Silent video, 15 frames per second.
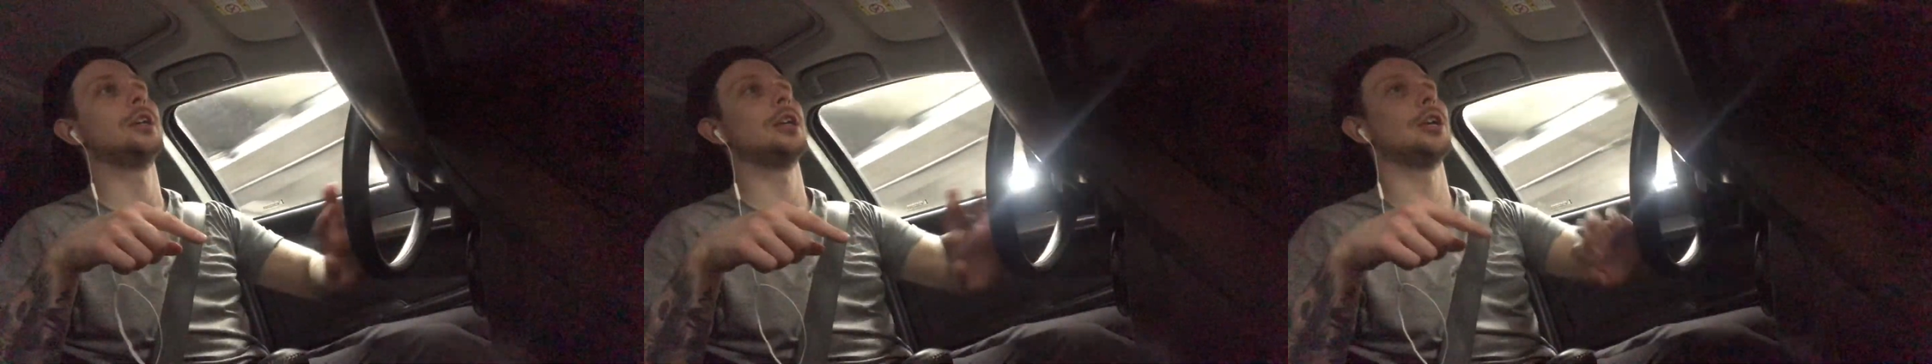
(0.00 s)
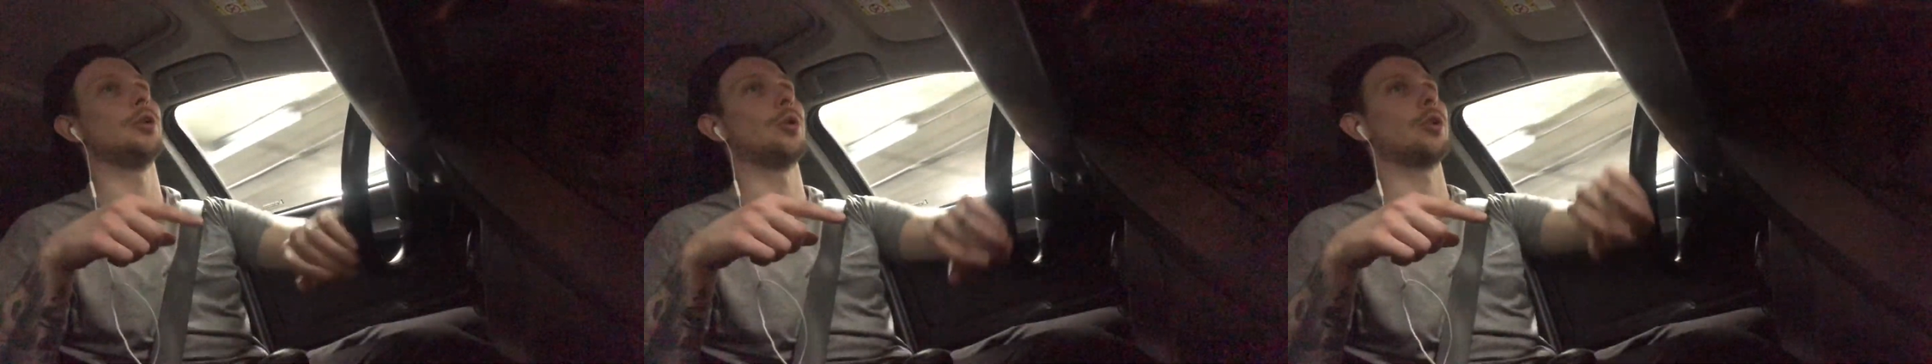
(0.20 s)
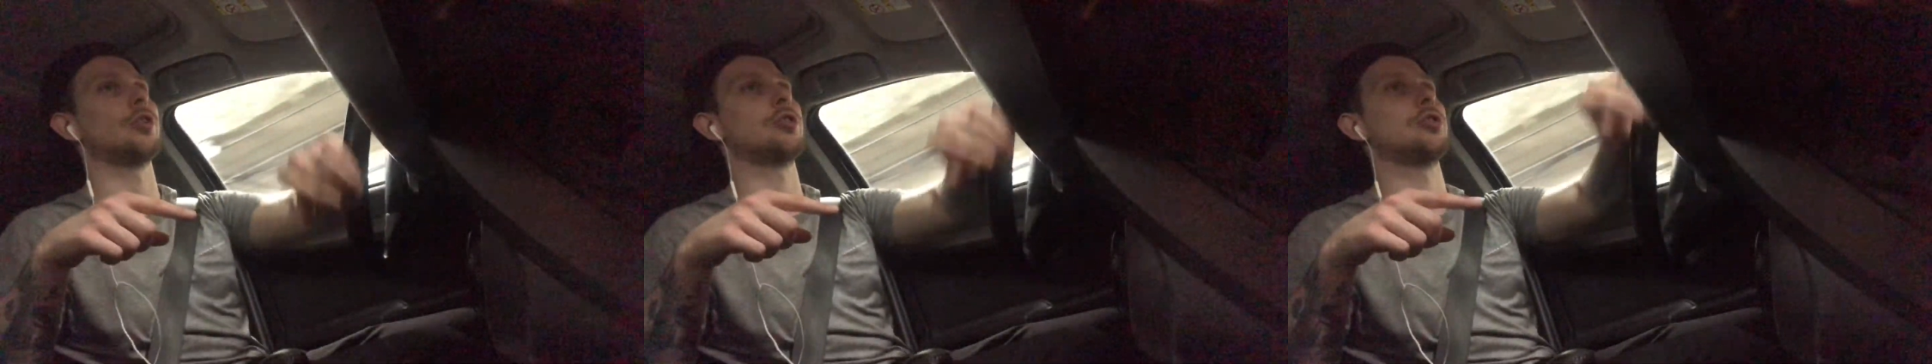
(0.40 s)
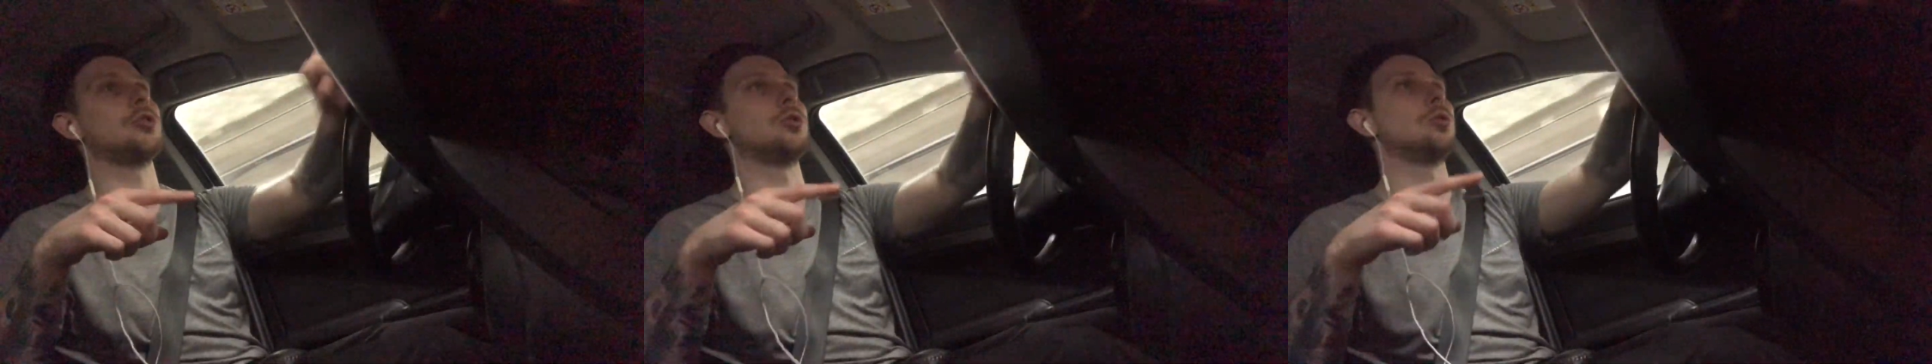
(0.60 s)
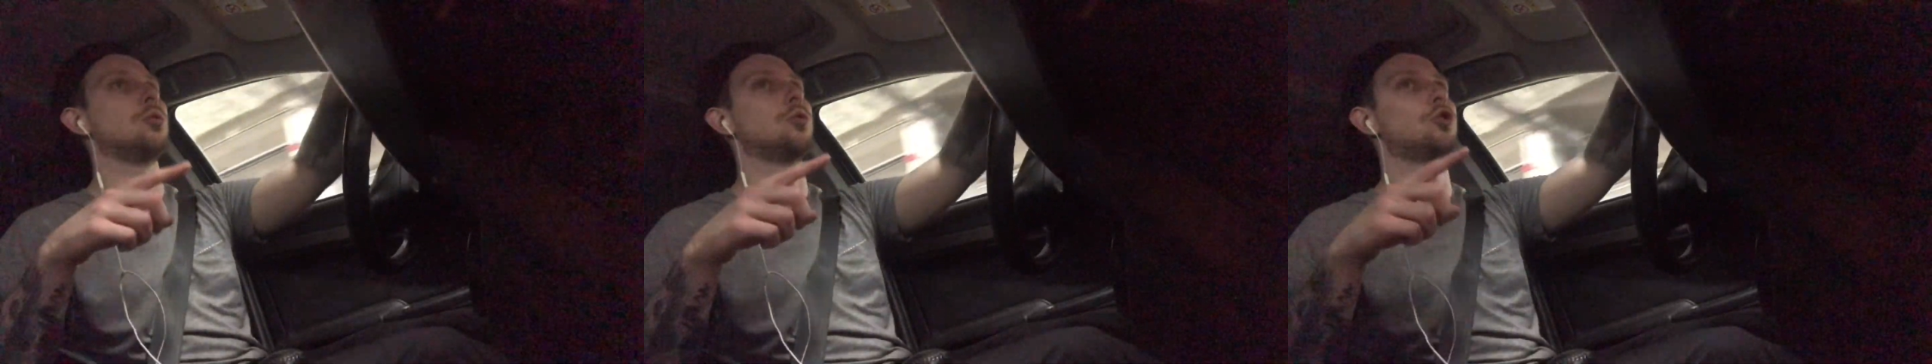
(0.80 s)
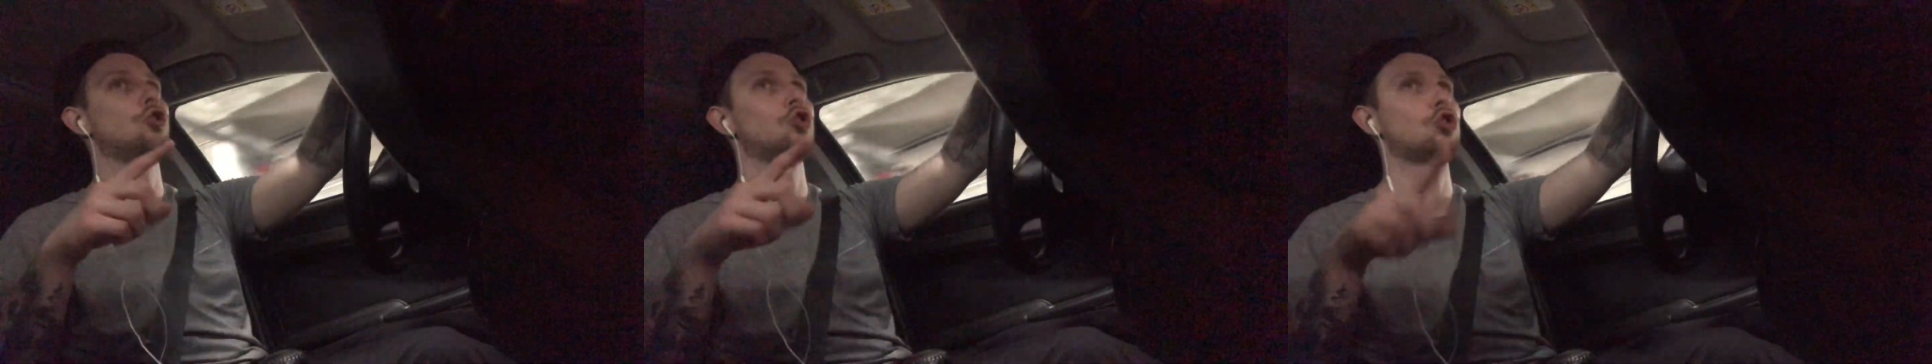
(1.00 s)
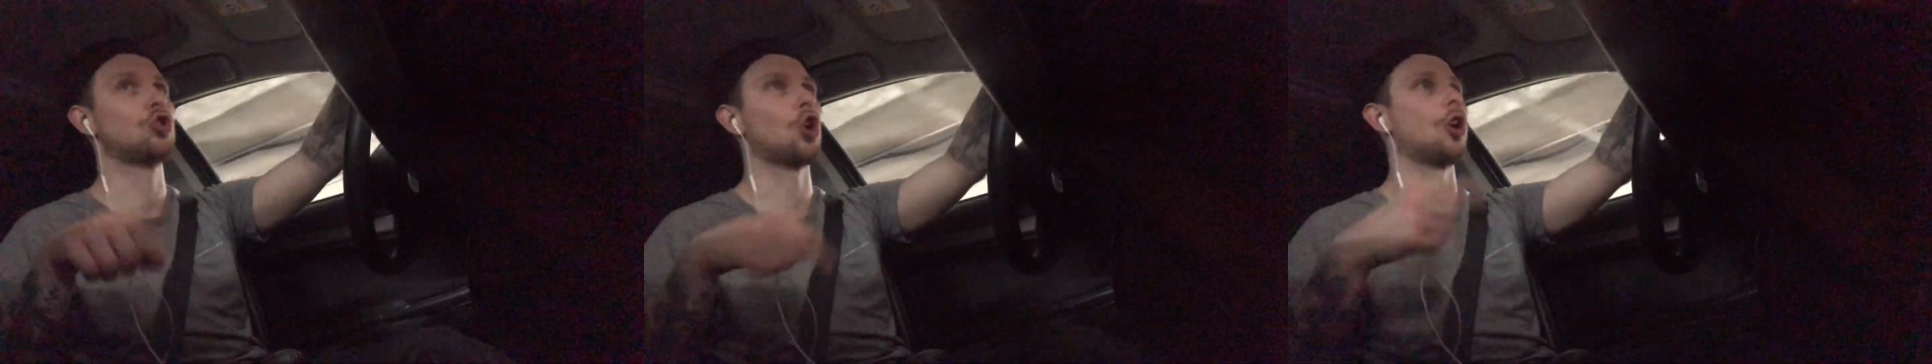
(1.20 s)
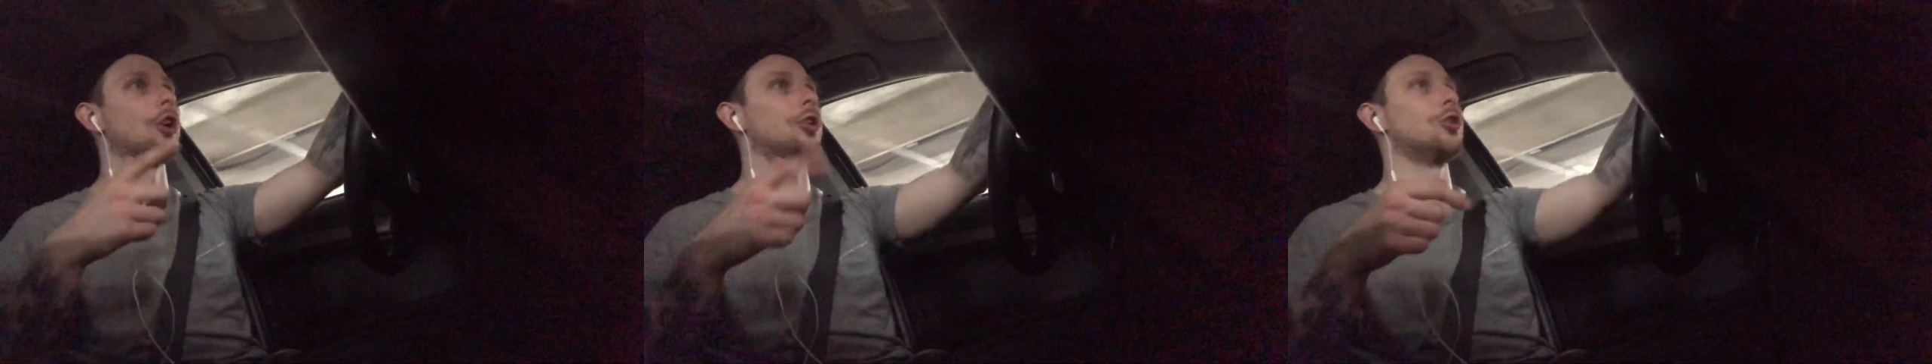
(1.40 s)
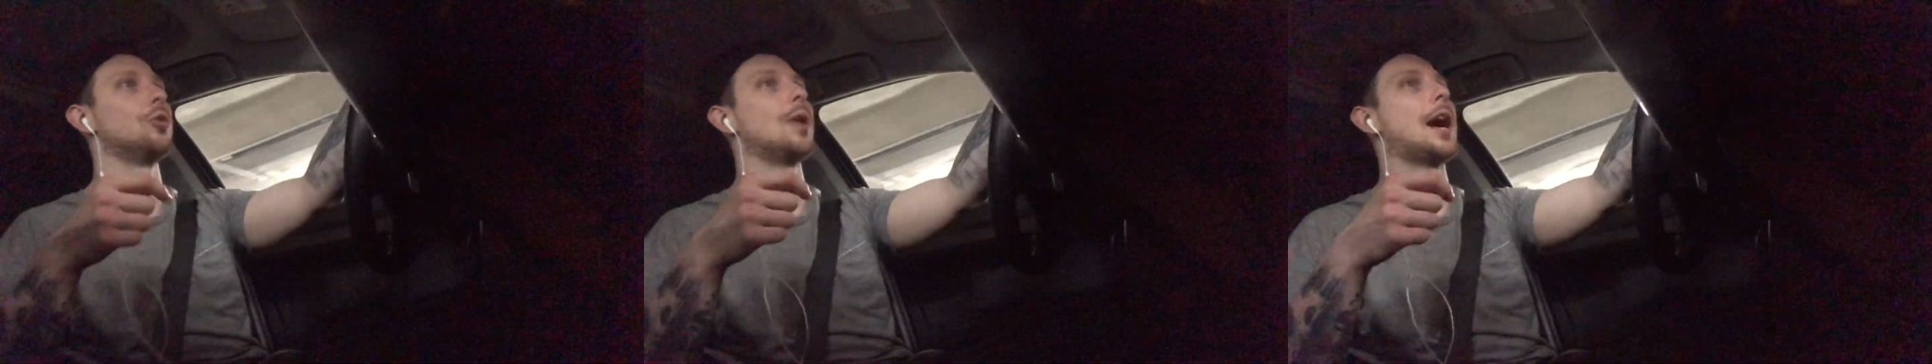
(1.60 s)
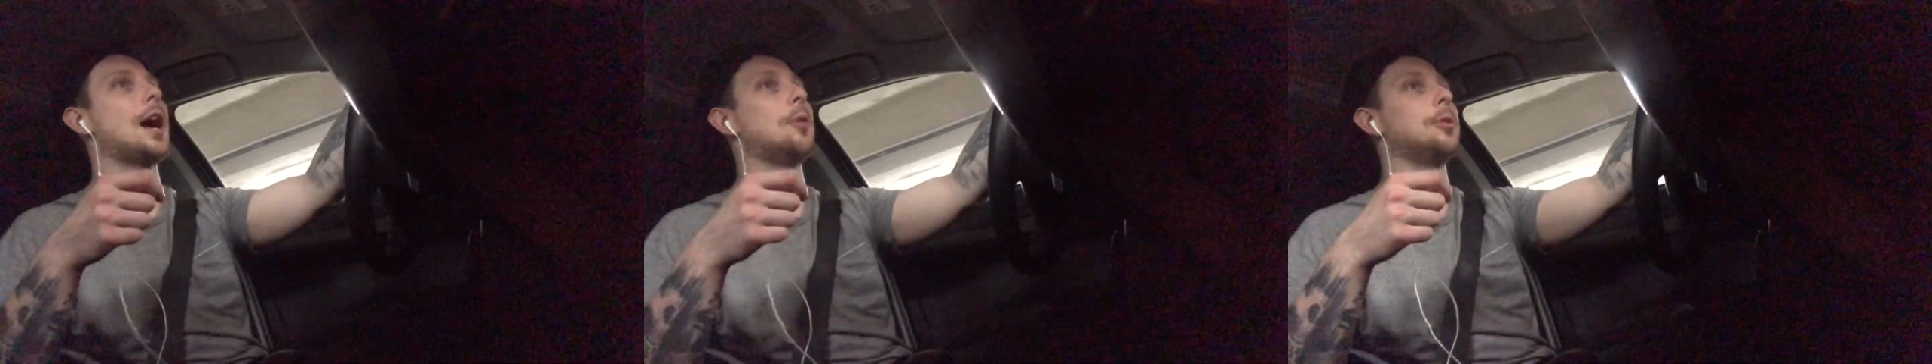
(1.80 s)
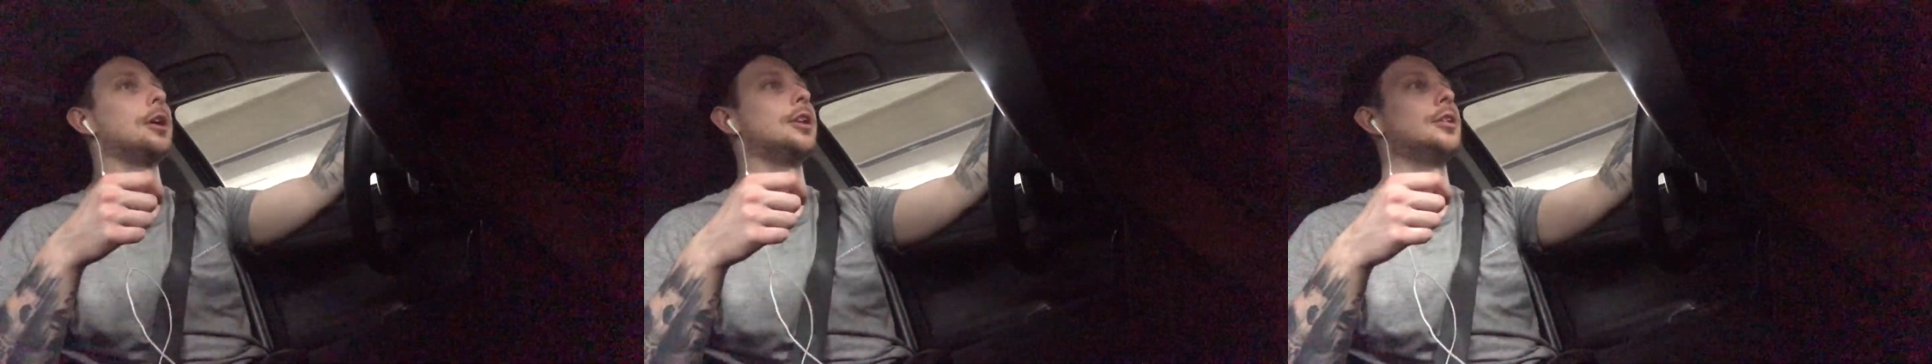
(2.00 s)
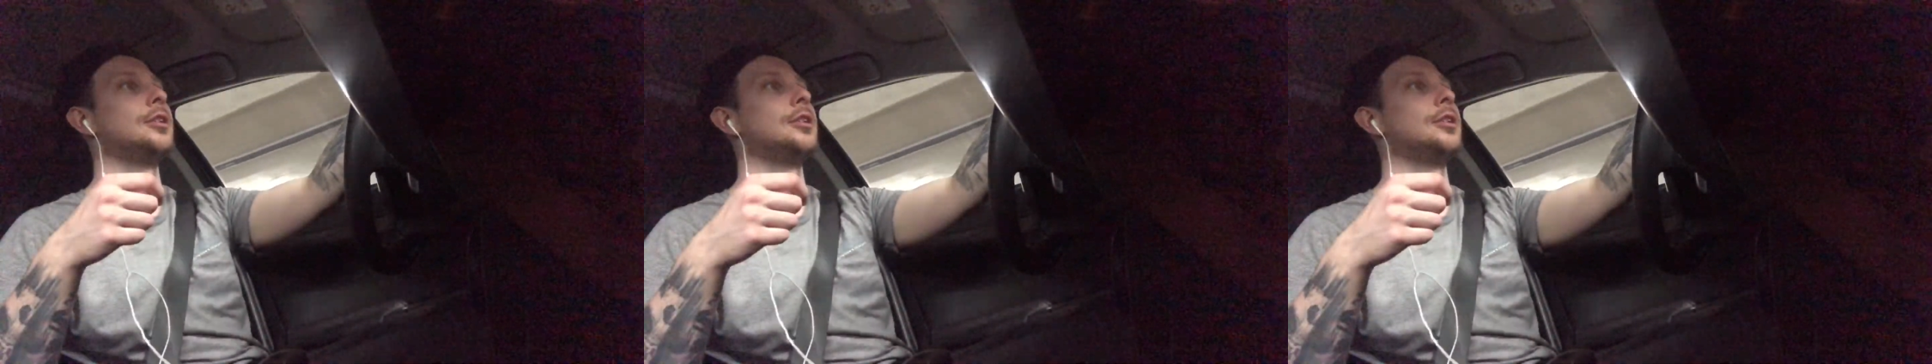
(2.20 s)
in order to start a new habit,